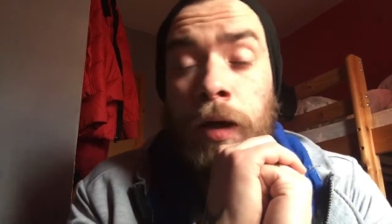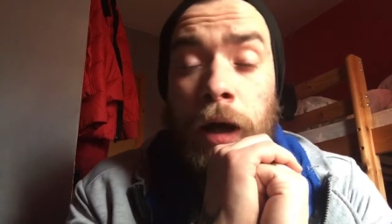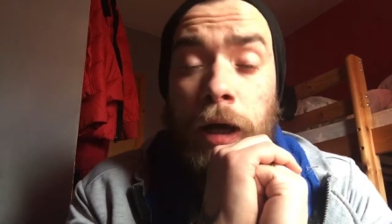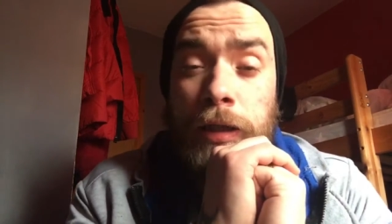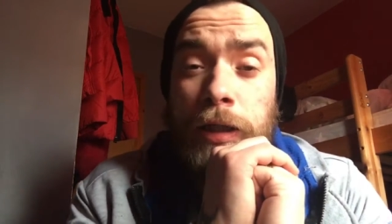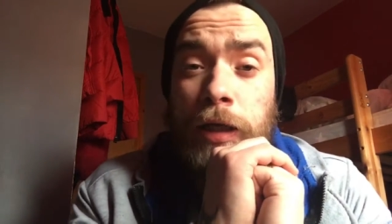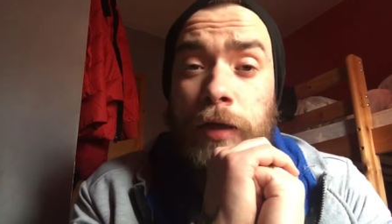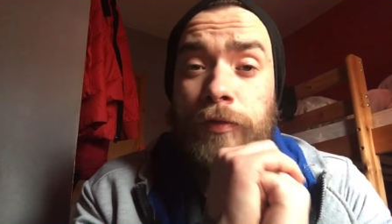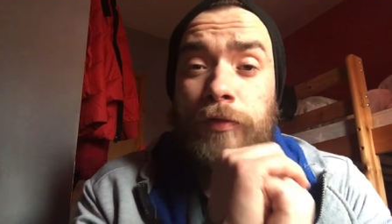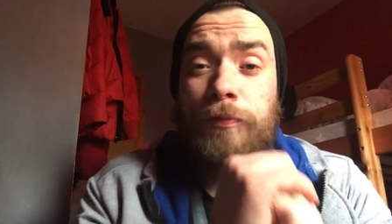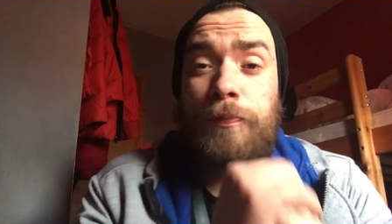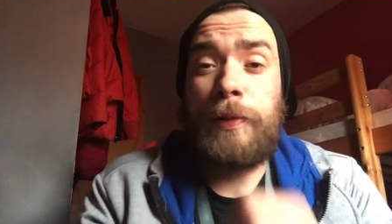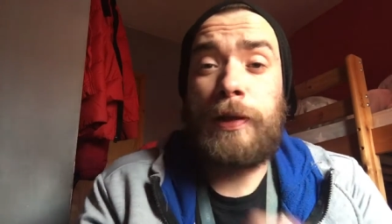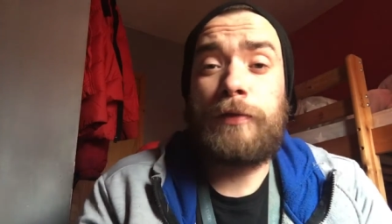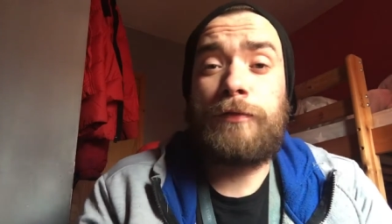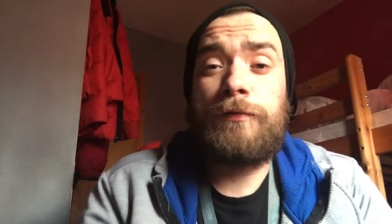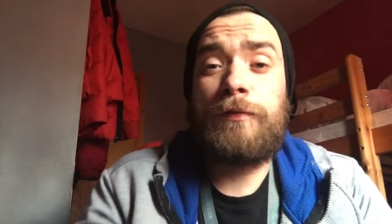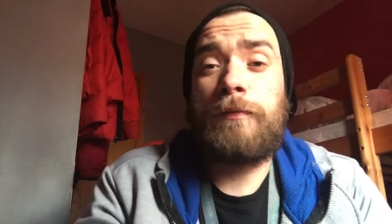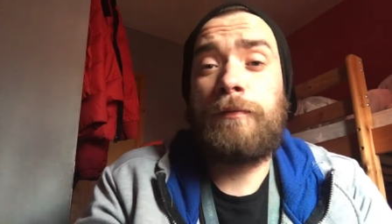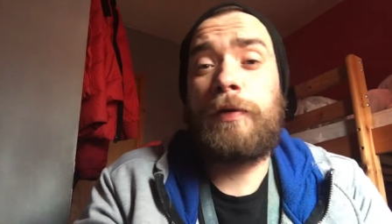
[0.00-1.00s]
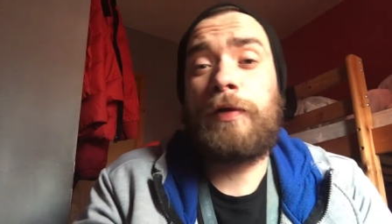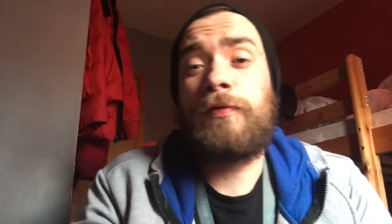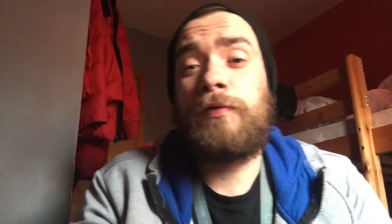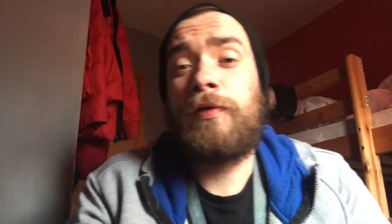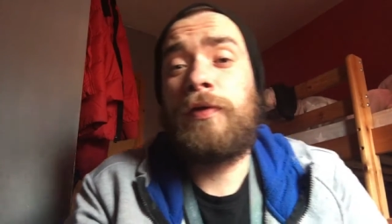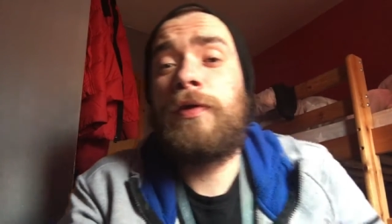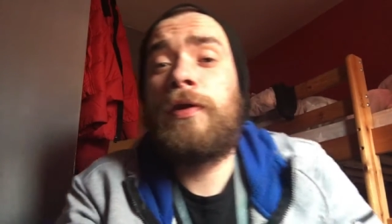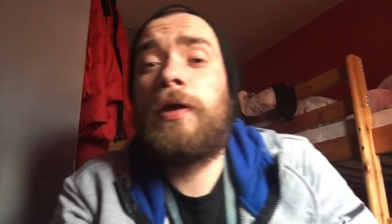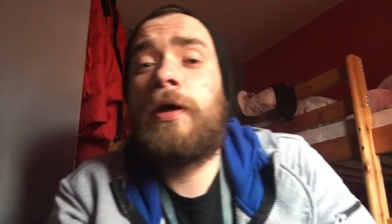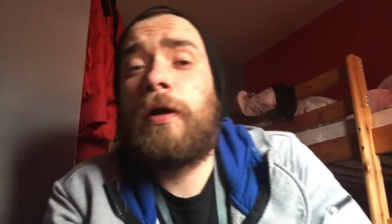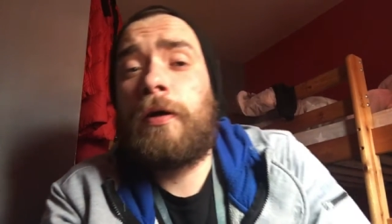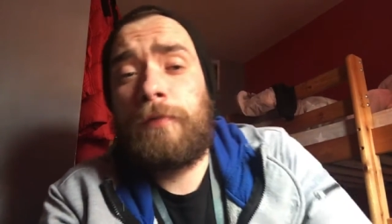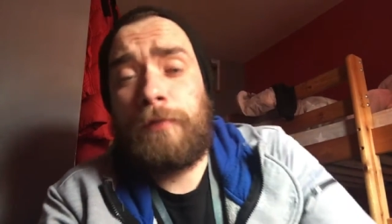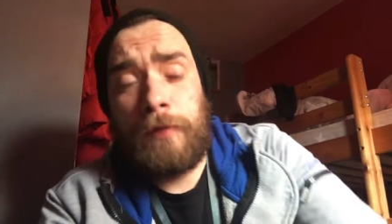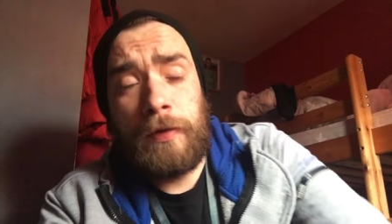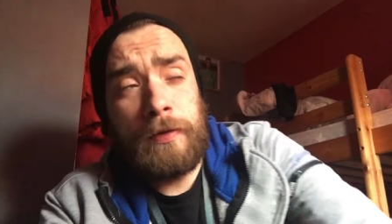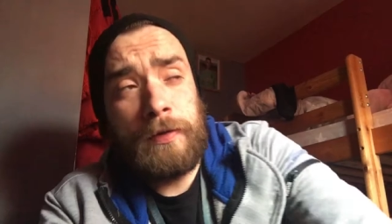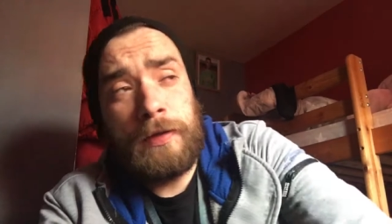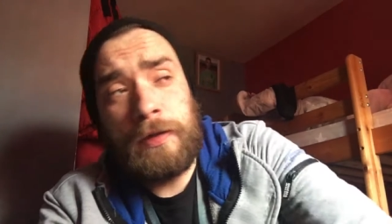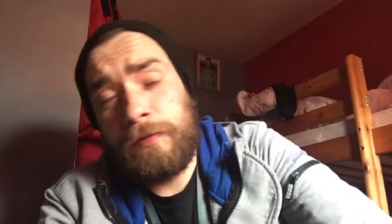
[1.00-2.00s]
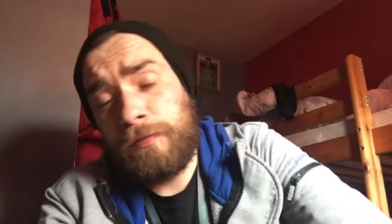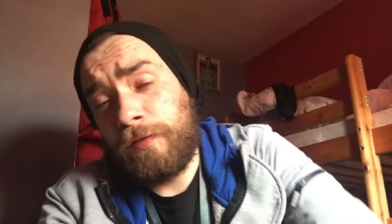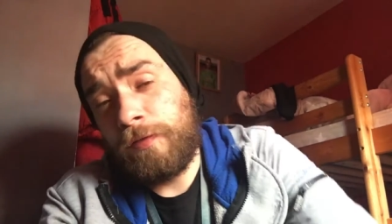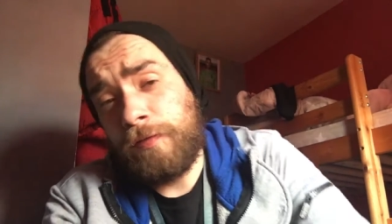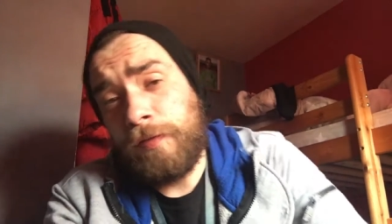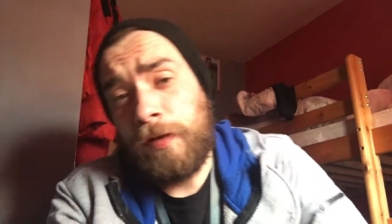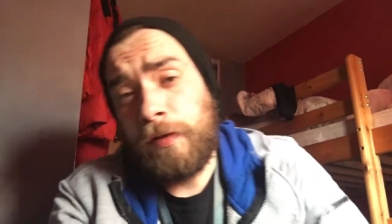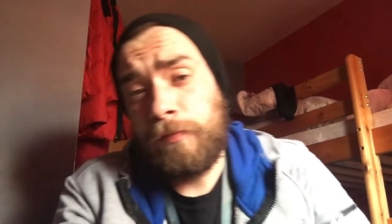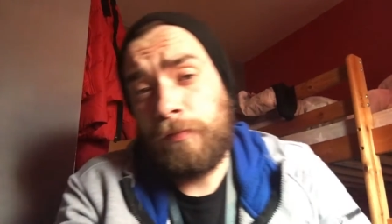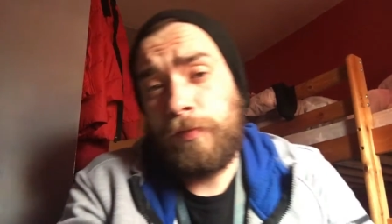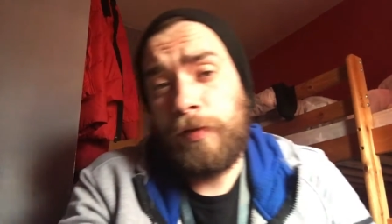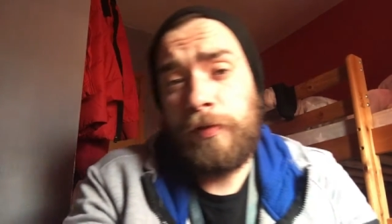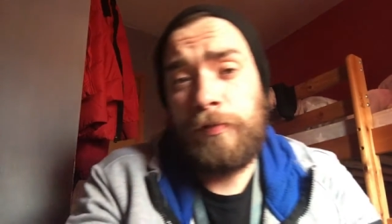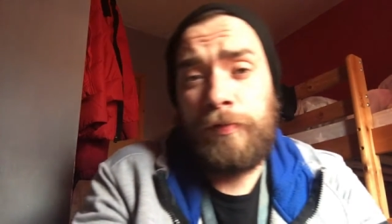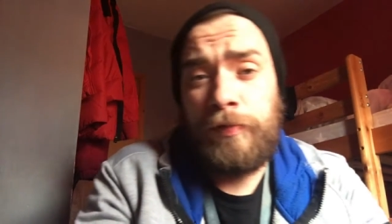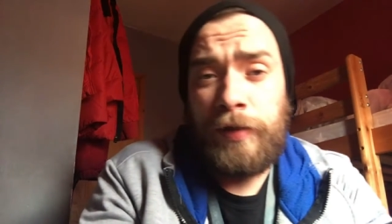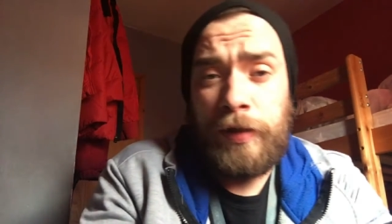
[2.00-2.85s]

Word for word: Hi guys, it's Patrick from Wrestling Nerds, and as the title says,